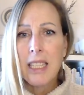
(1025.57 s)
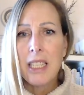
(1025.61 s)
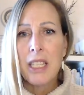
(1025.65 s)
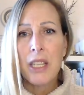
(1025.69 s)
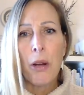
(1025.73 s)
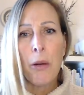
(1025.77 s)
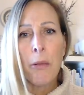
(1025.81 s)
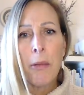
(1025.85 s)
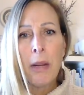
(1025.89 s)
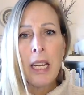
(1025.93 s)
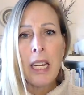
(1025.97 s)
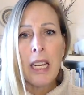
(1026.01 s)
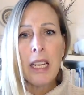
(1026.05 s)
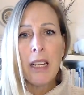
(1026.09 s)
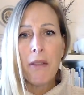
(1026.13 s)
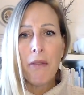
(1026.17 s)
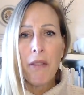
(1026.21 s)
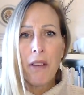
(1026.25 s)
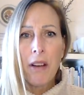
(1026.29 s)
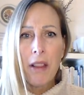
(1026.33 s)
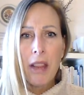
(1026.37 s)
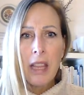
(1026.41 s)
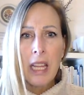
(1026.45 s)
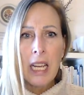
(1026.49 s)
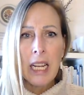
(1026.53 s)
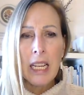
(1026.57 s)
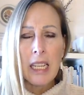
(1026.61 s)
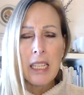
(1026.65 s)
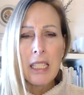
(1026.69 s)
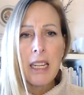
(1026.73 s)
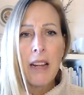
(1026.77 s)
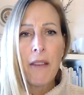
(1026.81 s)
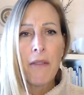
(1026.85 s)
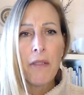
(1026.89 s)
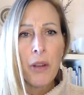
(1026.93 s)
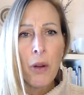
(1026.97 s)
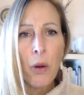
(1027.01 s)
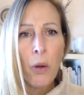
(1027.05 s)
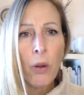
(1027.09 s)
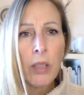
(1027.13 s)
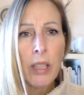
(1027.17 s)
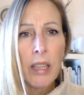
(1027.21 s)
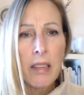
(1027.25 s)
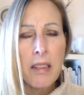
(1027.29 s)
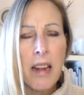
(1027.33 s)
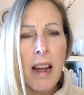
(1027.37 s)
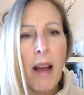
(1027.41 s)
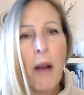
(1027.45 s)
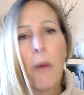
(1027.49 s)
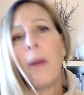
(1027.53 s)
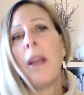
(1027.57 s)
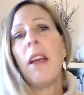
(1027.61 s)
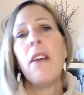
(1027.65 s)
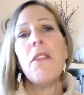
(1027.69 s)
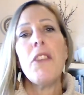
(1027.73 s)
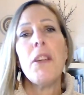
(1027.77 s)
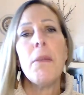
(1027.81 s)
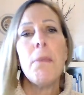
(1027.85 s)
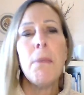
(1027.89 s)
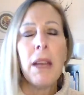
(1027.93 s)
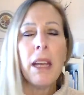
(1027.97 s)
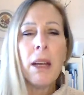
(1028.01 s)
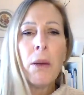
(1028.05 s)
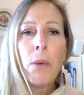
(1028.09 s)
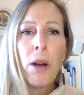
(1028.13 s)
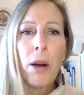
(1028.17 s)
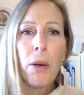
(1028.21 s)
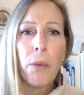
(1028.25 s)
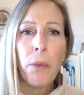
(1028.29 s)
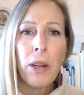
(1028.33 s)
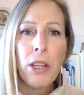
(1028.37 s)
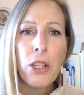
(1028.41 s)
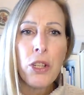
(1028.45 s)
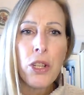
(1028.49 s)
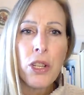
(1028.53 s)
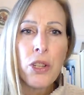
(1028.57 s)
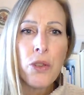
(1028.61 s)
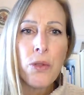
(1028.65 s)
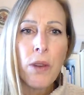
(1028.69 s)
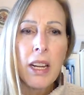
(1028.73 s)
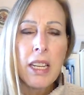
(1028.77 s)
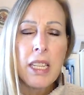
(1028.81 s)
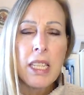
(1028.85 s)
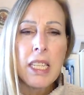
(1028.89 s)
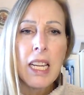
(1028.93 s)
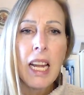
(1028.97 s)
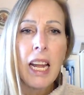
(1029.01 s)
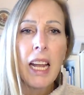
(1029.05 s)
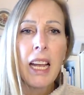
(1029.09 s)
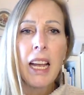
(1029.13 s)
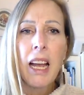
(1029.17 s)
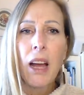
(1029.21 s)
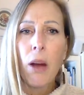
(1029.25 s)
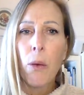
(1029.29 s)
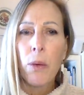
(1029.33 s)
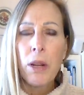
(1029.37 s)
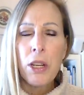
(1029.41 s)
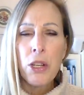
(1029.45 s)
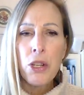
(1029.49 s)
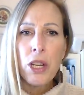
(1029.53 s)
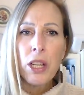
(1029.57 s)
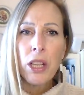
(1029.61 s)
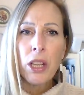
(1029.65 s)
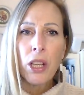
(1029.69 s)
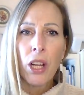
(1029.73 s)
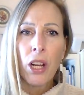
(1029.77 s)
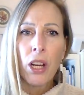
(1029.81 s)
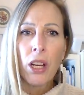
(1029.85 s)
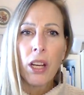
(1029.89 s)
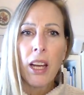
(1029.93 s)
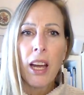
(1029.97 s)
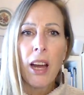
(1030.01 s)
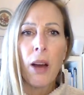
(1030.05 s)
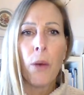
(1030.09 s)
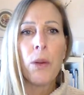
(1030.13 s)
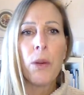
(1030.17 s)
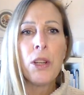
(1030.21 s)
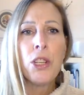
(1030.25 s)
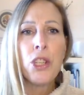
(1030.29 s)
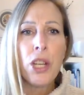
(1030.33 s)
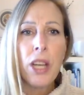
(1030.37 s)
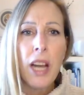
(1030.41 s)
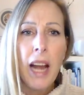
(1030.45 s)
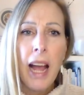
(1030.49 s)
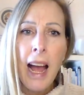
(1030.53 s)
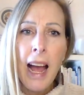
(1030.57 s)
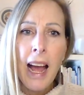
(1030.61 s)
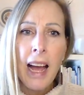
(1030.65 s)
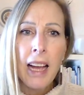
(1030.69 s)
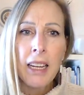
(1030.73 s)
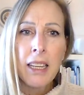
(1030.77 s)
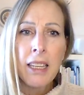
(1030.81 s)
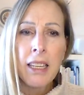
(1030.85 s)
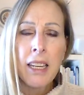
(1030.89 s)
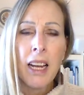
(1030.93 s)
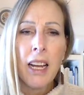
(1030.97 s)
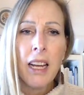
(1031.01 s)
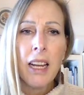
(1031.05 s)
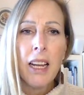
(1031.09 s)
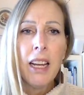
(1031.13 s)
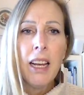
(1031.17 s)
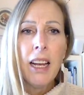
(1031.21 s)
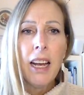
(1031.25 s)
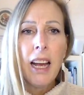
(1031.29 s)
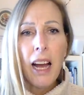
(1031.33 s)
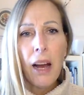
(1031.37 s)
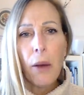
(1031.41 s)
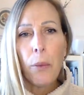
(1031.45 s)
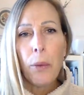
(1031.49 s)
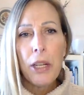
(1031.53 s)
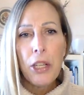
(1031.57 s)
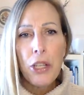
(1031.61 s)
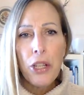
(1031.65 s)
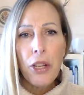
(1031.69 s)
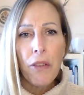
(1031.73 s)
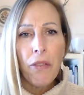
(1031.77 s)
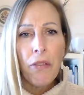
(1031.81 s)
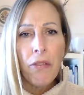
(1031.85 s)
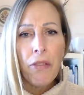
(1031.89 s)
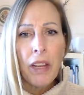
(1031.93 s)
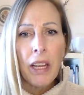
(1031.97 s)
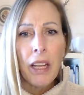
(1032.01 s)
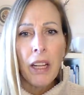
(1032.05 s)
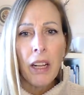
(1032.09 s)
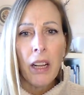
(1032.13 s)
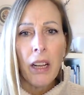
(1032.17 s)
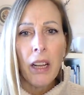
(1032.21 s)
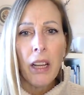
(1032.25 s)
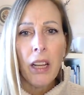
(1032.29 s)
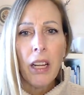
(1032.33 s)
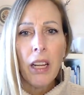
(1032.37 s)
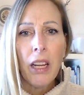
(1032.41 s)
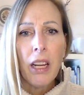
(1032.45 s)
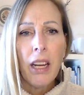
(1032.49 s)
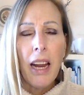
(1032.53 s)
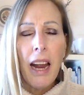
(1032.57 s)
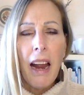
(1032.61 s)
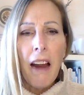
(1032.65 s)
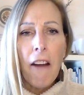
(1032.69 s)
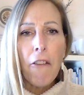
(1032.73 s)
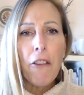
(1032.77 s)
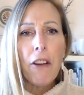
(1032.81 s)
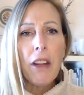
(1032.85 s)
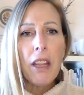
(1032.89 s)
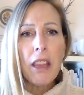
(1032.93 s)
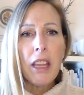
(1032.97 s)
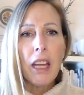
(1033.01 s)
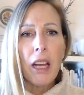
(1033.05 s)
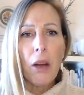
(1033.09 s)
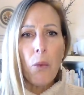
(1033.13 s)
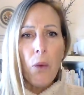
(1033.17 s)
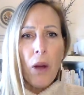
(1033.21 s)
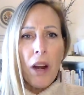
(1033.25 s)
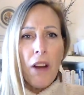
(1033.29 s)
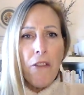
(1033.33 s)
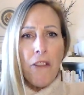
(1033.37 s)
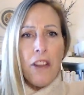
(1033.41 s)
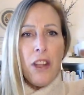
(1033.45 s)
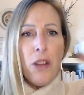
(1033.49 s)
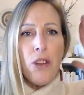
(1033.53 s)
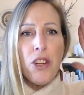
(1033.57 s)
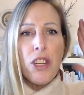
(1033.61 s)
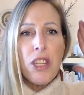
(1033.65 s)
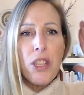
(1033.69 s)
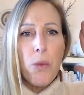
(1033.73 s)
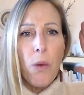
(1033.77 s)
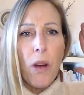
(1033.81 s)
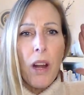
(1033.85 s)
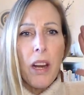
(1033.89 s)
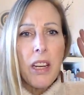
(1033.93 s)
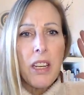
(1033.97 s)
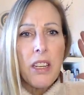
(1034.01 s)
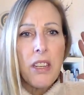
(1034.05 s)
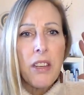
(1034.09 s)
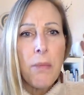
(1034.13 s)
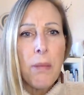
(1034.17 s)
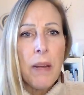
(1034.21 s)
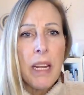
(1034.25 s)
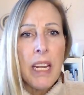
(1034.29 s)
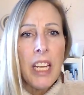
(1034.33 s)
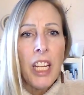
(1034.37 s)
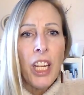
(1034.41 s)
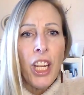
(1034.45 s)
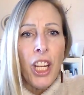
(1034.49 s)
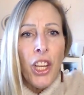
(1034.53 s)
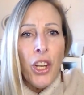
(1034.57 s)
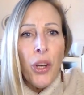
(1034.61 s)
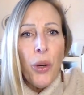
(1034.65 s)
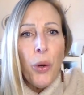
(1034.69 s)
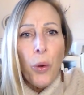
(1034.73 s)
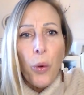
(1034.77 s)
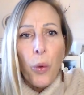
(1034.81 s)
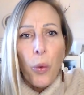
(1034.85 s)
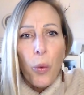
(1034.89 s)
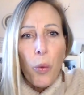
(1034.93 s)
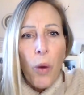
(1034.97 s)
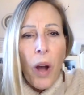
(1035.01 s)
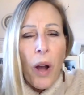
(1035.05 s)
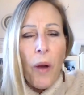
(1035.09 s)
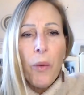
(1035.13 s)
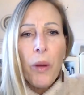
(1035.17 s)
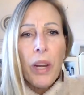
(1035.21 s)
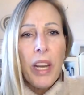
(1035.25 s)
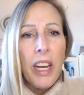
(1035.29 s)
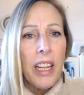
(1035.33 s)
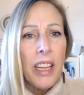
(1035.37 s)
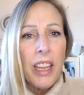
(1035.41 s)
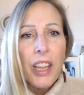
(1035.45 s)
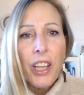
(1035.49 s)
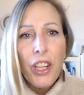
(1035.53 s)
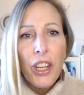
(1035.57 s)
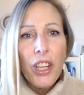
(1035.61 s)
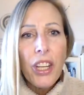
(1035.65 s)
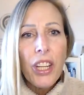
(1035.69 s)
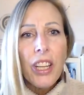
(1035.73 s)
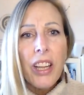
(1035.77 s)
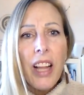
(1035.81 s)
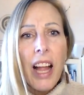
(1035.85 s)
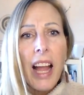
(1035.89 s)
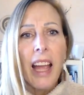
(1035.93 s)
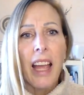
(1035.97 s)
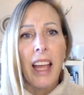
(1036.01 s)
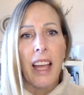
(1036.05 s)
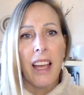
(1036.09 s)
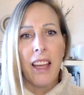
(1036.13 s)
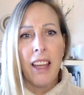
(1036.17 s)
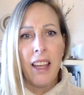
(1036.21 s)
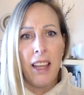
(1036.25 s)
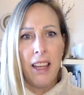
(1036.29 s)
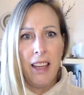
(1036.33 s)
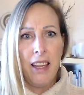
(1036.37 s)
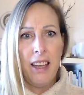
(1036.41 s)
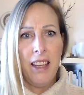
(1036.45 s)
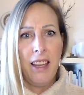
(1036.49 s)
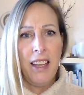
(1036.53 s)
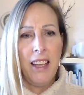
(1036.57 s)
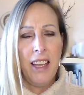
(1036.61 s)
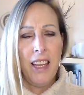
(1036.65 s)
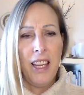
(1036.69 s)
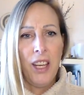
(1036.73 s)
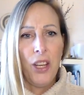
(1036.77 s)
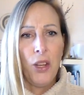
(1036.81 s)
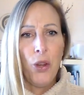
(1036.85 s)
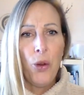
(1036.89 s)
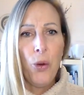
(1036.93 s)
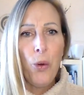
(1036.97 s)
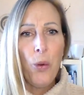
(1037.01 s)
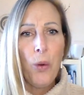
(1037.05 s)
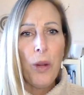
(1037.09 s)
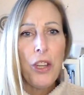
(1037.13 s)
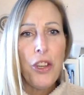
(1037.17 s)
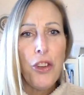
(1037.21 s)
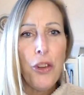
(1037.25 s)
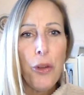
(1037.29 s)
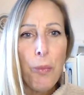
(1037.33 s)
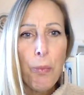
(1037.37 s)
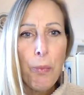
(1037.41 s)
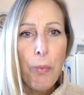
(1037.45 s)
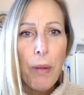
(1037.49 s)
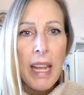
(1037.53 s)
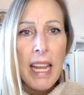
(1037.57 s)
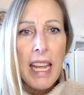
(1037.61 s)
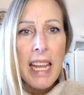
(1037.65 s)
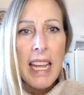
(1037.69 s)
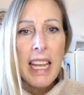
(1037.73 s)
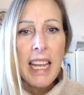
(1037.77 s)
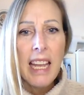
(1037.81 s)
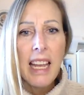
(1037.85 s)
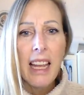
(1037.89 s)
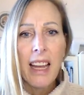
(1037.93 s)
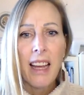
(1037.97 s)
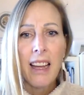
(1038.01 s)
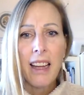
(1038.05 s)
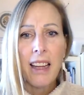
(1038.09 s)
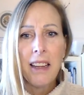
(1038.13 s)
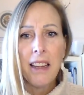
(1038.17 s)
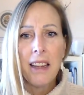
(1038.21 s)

So many different things have told us how we have to be, what we should dress like, how we should look, how we should act, how we should feel, everything. What if you just wanted to be you? What would it look like? Who would you be?